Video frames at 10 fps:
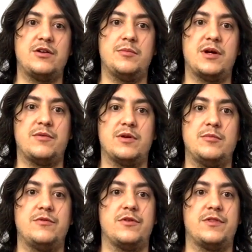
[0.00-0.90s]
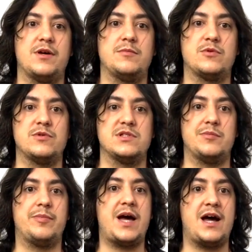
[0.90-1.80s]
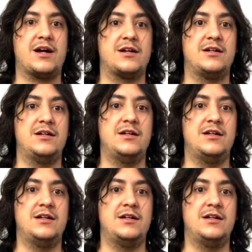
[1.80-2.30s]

you might wanna move your thumb towards the back